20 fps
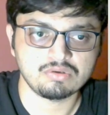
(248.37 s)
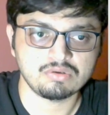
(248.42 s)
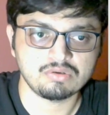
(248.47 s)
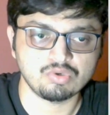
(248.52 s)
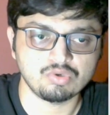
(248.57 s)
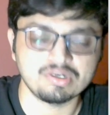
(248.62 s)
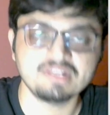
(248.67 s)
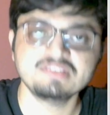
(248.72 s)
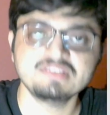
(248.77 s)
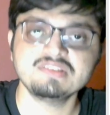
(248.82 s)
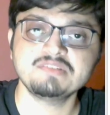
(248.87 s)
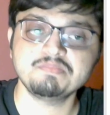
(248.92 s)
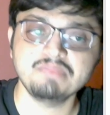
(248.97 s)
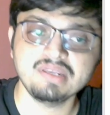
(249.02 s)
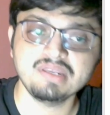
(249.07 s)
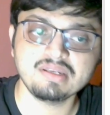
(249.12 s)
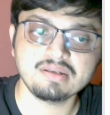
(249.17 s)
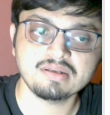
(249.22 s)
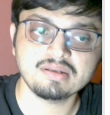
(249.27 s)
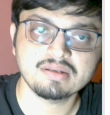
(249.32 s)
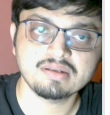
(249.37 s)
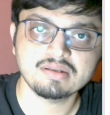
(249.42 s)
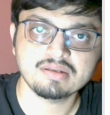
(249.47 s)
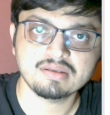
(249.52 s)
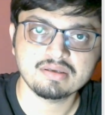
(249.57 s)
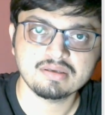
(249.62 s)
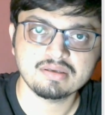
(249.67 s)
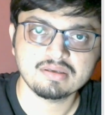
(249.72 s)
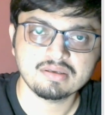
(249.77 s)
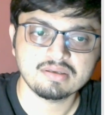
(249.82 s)
What does it mean?
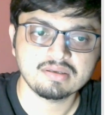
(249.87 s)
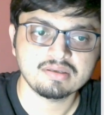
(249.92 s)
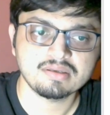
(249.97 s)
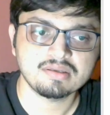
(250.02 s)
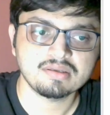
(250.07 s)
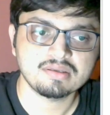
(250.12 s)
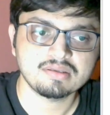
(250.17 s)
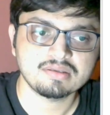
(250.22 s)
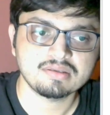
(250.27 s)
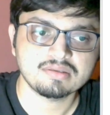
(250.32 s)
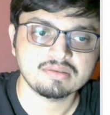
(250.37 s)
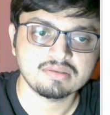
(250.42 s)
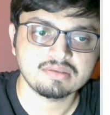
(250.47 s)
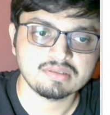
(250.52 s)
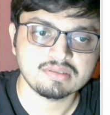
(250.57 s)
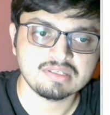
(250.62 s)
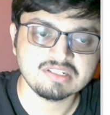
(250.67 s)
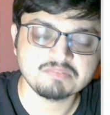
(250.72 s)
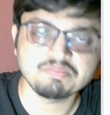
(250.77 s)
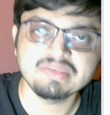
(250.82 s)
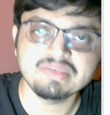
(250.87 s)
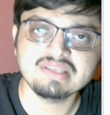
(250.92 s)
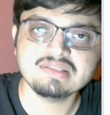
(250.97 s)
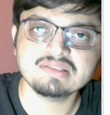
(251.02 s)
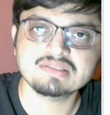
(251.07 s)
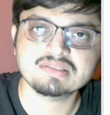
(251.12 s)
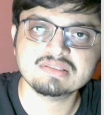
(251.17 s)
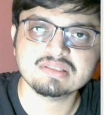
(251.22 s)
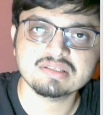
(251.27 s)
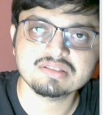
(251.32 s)
It
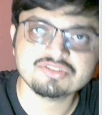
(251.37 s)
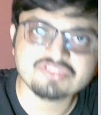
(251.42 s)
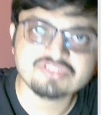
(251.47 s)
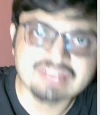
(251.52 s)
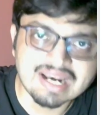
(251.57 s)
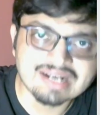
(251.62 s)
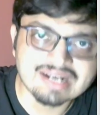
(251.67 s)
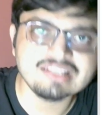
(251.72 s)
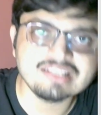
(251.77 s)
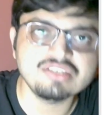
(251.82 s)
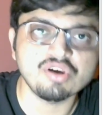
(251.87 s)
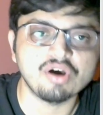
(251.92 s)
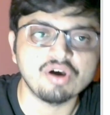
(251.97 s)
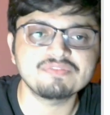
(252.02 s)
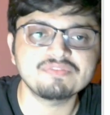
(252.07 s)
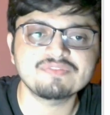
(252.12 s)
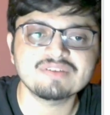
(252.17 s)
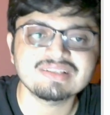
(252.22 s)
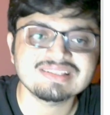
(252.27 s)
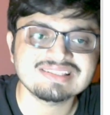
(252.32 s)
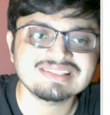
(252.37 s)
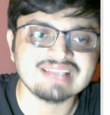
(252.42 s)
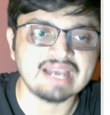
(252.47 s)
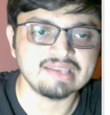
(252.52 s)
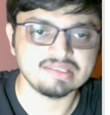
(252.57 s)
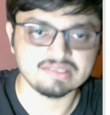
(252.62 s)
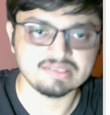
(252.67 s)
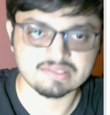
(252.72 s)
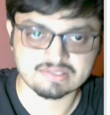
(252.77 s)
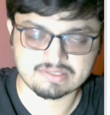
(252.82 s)
means study of
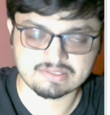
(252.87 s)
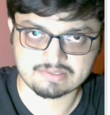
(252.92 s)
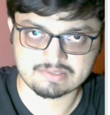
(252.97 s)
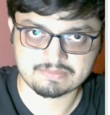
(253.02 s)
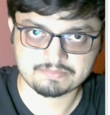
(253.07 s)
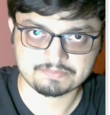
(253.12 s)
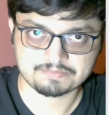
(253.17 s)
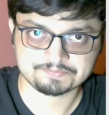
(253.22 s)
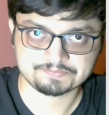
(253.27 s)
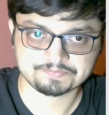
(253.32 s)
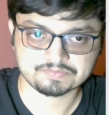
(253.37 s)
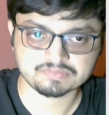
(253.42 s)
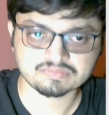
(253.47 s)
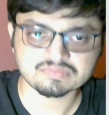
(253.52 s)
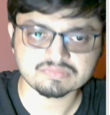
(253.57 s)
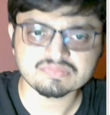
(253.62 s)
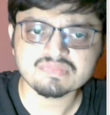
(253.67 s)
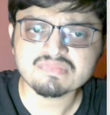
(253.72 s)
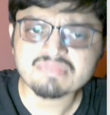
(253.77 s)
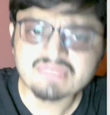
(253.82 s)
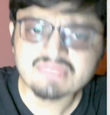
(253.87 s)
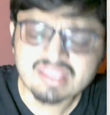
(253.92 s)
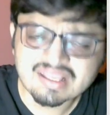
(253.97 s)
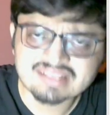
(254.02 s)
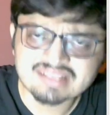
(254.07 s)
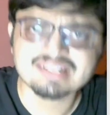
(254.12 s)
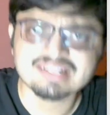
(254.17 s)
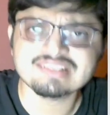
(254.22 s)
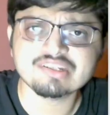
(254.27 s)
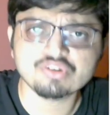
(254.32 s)
science.
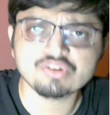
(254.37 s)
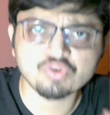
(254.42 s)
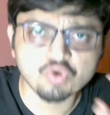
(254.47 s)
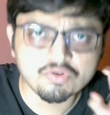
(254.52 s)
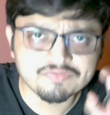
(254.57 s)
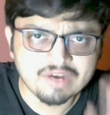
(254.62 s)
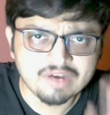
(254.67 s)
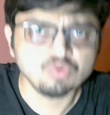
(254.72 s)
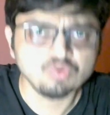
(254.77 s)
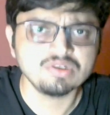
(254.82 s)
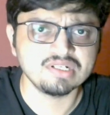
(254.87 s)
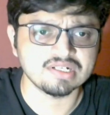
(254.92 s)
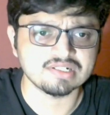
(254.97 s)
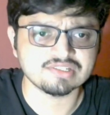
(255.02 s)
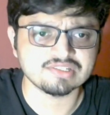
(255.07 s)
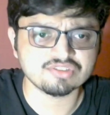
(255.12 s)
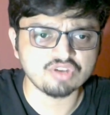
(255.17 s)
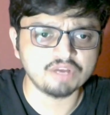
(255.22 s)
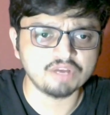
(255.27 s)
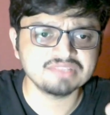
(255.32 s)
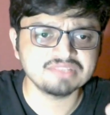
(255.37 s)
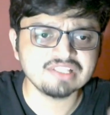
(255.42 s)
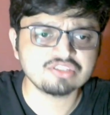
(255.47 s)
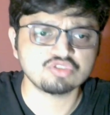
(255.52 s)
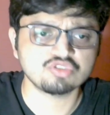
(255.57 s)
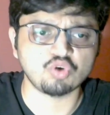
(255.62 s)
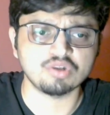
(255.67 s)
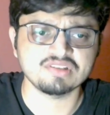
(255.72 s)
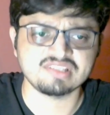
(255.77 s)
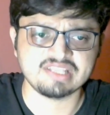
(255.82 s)
They're the co-founders of this
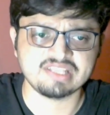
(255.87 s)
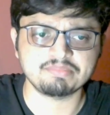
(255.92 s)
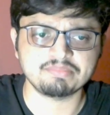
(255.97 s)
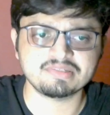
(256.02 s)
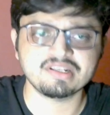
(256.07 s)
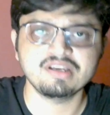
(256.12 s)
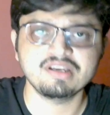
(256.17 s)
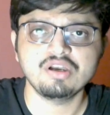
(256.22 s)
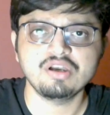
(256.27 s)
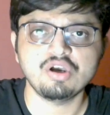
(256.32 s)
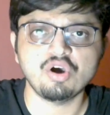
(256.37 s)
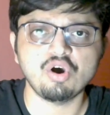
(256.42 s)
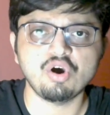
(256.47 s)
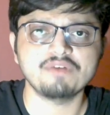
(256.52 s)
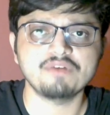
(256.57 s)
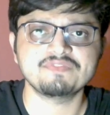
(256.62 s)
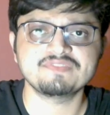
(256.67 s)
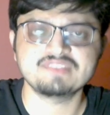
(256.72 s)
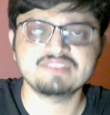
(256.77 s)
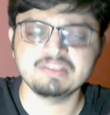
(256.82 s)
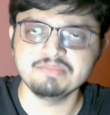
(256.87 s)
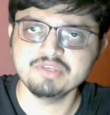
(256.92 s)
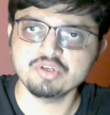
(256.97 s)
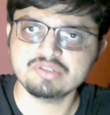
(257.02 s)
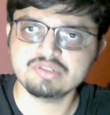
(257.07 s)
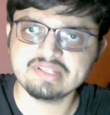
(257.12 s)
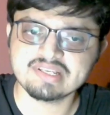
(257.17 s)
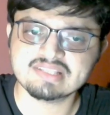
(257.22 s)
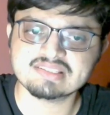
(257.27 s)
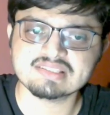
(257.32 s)
concept of
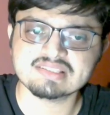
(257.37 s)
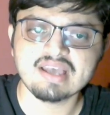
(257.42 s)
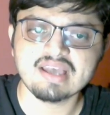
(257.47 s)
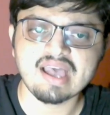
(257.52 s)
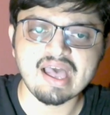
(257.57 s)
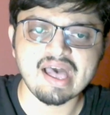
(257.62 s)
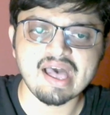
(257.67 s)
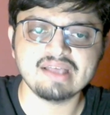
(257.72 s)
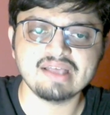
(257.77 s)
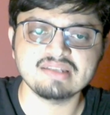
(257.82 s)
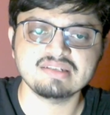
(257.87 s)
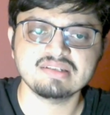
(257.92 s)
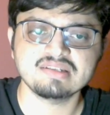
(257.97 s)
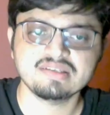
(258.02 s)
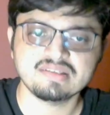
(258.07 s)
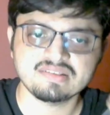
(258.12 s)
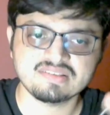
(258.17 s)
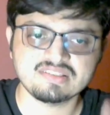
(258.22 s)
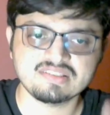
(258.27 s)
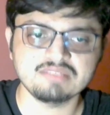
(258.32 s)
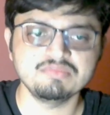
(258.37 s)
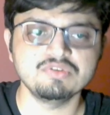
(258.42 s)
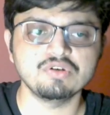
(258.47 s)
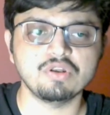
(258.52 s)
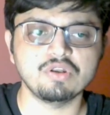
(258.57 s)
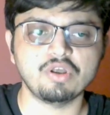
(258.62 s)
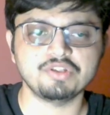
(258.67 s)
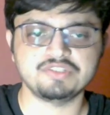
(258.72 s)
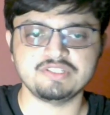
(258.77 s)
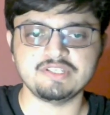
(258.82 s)
semiotics and
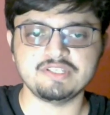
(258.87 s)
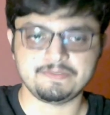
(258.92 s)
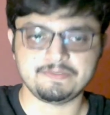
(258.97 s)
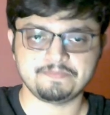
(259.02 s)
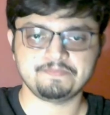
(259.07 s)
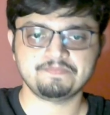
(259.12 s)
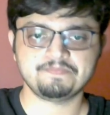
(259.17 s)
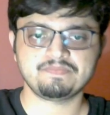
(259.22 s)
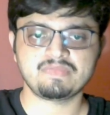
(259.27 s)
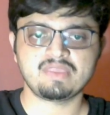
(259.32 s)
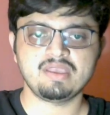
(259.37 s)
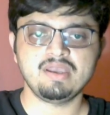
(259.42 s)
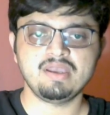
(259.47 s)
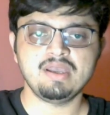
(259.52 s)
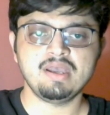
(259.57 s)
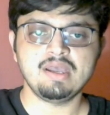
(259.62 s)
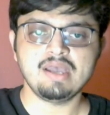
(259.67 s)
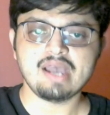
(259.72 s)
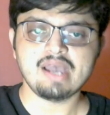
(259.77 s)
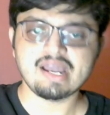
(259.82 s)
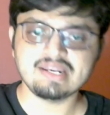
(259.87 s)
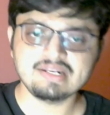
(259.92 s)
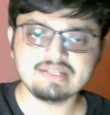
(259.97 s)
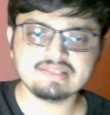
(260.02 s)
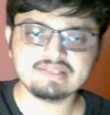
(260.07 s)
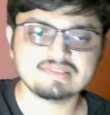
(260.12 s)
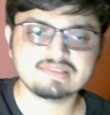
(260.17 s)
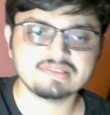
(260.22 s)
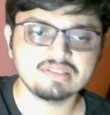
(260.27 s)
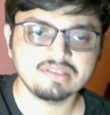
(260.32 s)
semiology. And it
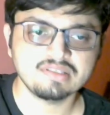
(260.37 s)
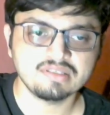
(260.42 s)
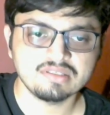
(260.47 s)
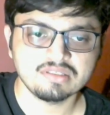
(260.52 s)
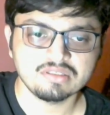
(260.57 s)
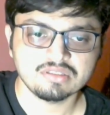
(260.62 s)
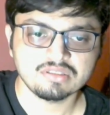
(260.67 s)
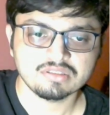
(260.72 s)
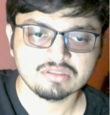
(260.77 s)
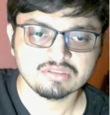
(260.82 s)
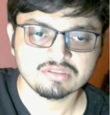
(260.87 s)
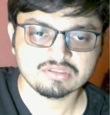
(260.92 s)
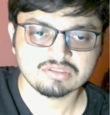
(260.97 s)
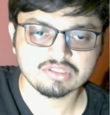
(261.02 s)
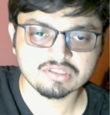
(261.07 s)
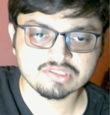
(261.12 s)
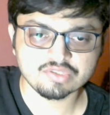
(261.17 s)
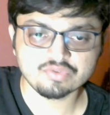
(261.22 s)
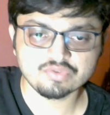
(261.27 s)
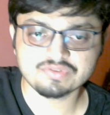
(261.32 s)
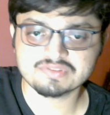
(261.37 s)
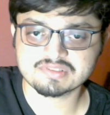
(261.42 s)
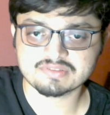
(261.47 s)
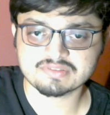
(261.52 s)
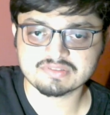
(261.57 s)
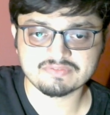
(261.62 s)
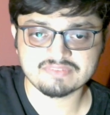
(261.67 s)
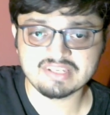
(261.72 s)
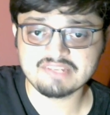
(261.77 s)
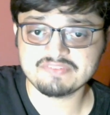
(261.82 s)
is Saussure's
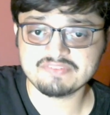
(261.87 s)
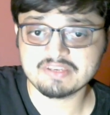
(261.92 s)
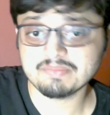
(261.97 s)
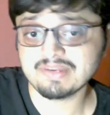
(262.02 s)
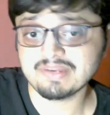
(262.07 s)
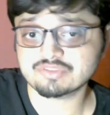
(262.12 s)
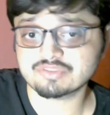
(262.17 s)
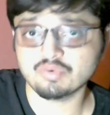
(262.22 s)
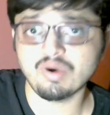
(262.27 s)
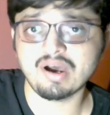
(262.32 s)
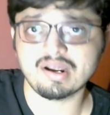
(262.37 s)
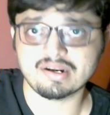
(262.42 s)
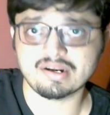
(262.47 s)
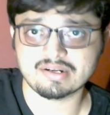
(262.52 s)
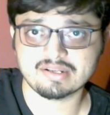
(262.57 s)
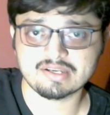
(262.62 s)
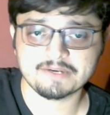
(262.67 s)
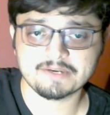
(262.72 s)
very famous work,